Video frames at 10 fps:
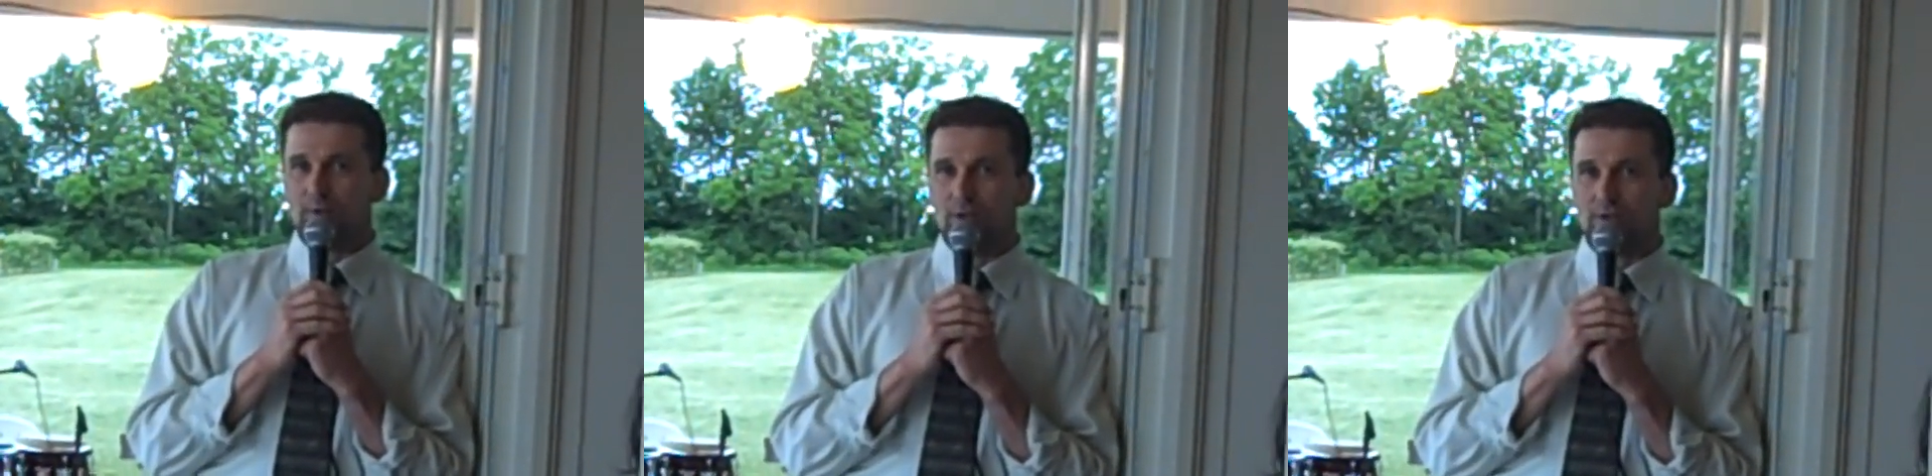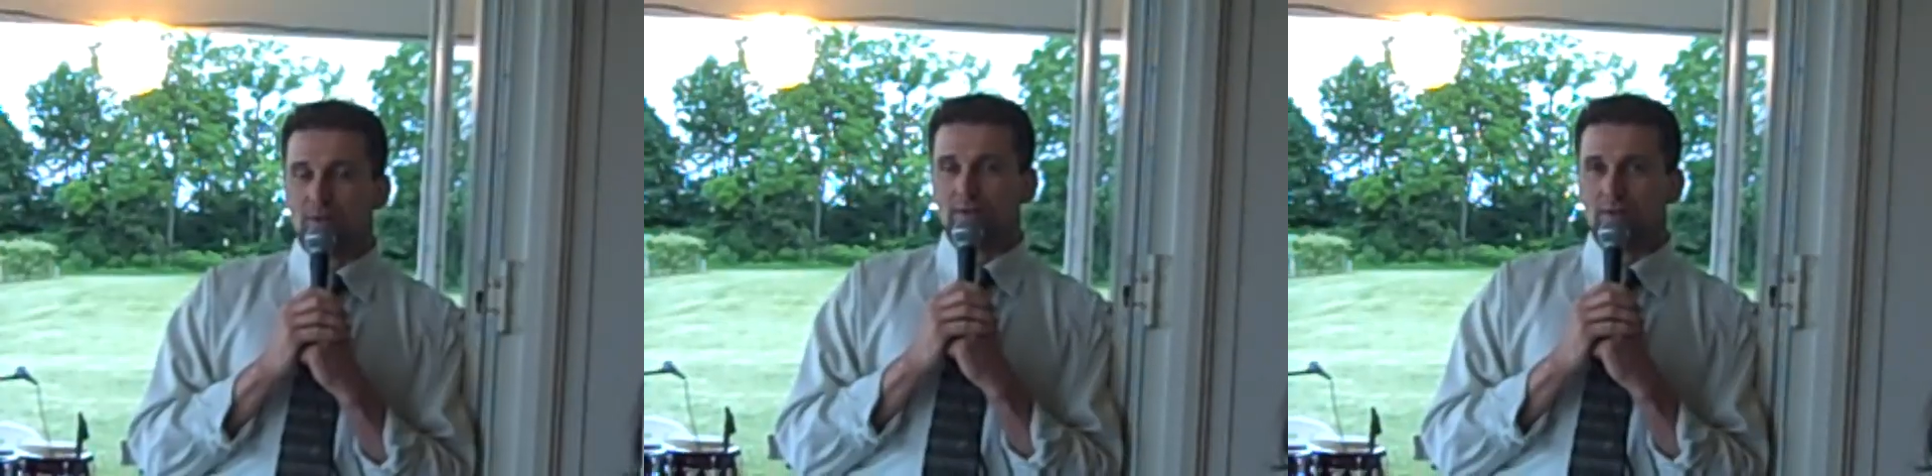which is
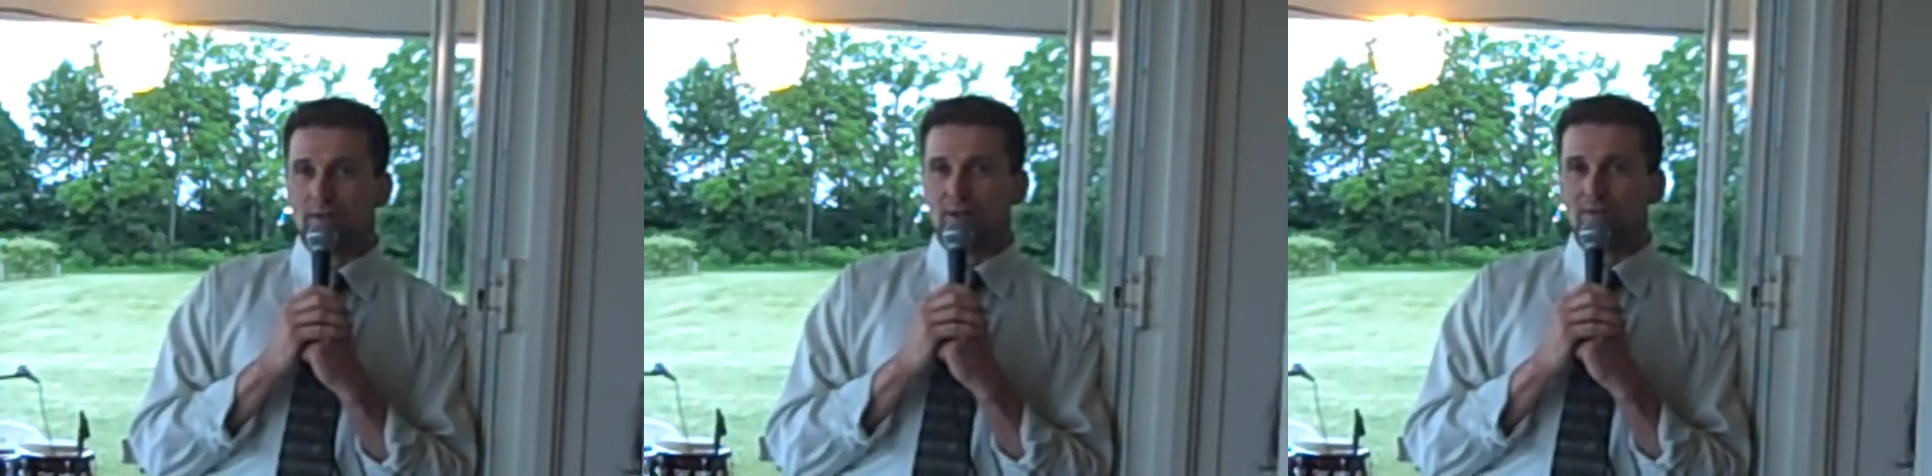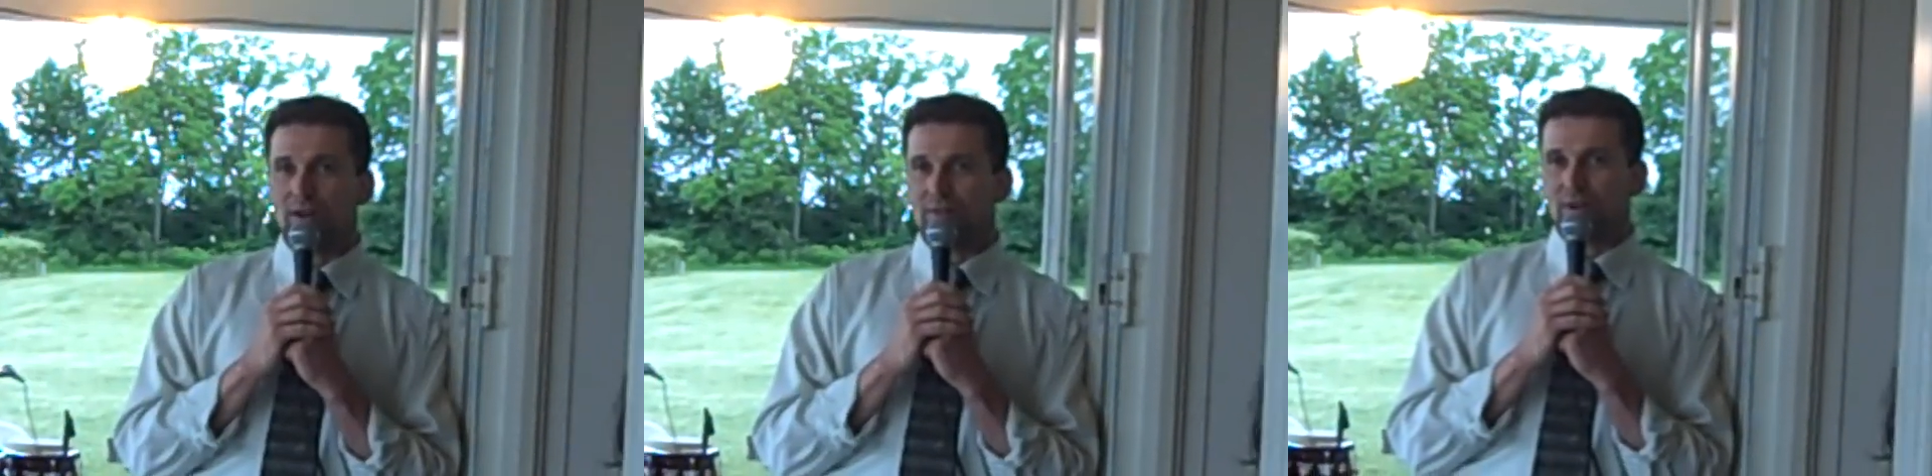also
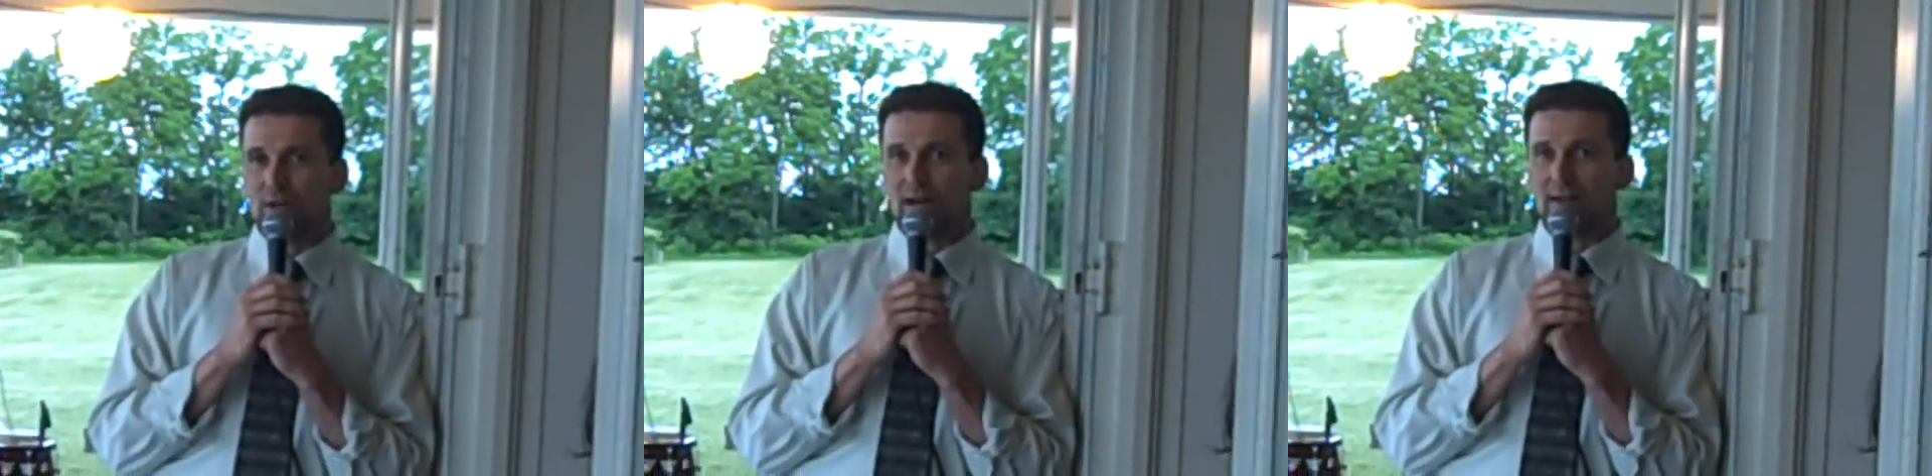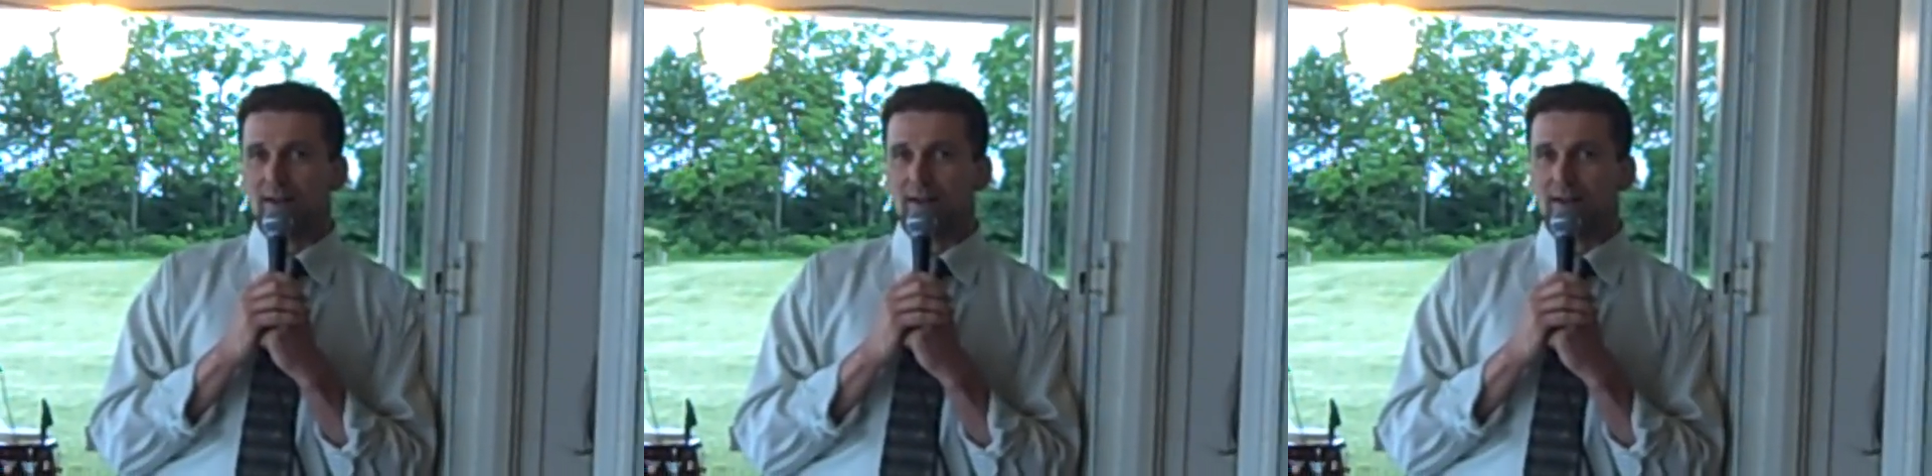very, very high,